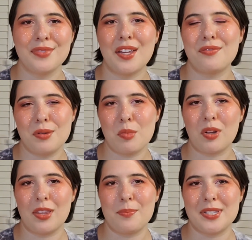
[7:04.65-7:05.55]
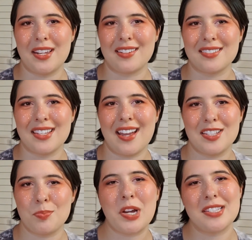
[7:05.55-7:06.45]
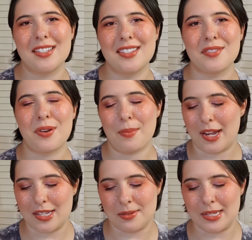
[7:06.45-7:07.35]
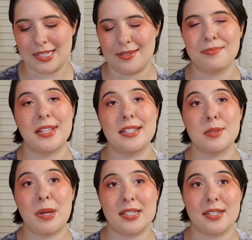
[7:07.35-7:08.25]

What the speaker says: a few more lipsticks as presents from my husband. He's the best